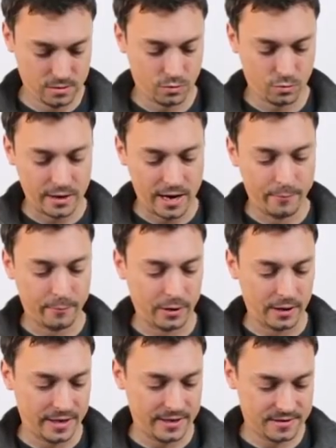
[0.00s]
when I
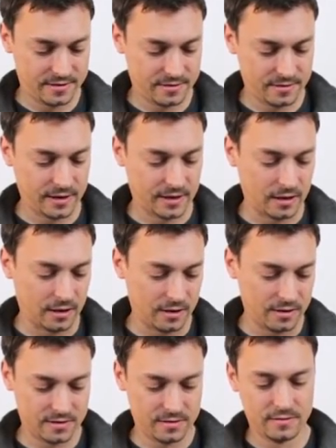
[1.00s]
place the
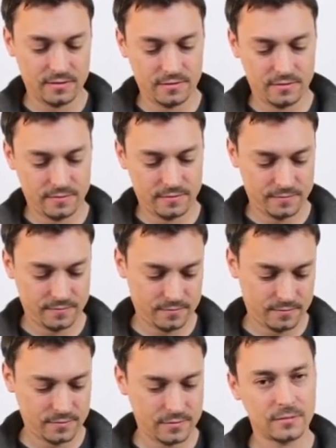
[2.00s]
cards
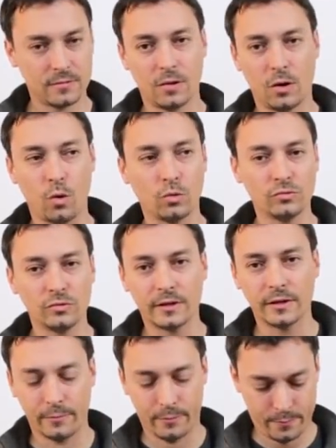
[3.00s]
on
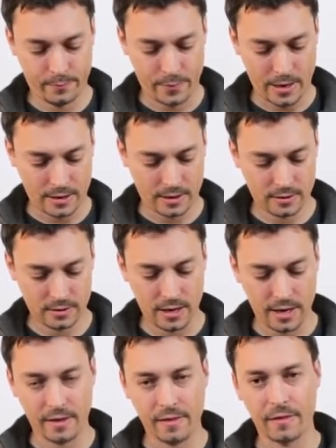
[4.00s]
the back
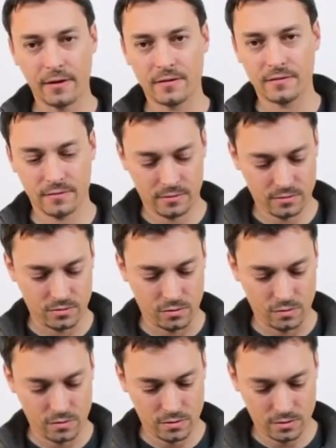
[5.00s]
like this.
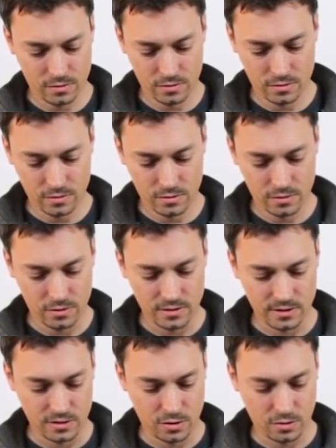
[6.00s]
So this
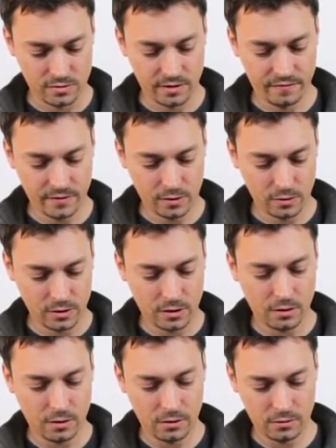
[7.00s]
is not difficult at
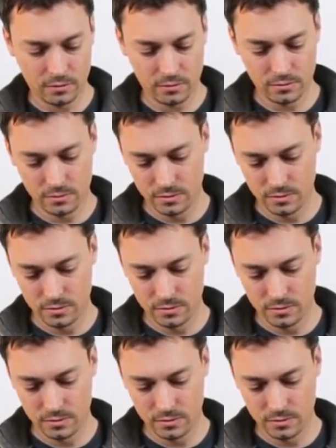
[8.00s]
all.